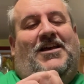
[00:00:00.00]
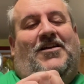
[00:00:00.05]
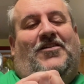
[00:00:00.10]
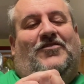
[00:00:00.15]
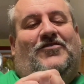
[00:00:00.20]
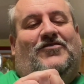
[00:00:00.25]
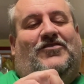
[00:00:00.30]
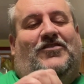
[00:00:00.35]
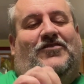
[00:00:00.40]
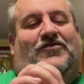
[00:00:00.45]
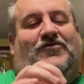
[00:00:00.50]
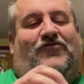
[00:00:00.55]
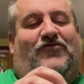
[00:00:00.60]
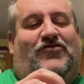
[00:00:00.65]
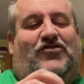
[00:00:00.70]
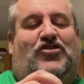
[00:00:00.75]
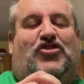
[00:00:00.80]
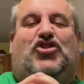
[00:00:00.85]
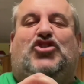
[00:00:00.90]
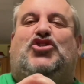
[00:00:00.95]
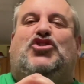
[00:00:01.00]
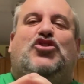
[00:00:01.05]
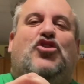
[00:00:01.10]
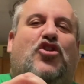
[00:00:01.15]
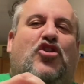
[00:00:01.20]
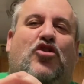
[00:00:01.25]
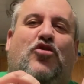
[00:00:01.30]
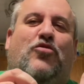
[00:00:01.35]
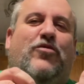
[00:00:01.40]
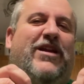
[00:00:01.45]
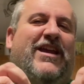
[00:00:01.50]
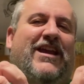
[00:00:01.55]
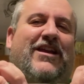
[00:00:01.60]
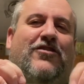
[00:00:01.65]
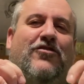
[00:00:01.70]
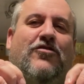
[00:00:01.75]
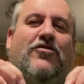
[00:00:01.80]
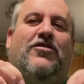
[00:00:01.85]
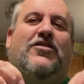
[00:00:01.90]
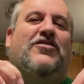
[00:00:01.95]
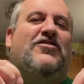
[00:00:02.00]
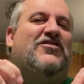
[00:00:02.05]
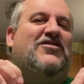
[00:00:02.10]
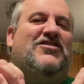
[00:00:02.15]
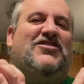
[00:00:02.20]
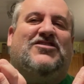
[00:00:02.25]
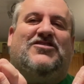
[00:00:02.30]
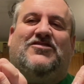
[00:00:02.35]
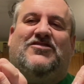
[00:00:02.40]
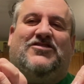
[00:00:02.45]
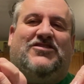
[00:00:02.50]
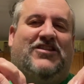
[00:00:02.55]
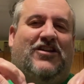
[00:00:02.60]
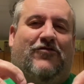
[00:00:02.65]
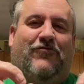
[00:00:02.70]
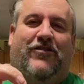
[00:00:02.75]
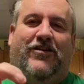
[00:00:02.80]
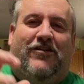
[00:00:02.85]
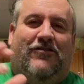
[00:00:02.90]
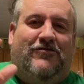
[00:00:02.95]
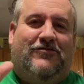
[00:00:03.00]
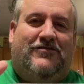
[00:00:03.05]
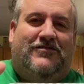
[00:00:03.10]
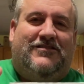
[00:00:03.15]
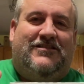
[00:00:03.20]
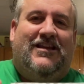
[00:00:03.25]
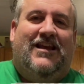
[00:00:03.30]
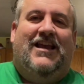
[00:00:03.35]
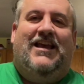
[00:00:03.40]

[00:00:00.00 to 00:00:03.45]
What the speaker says: the sugarier cereals.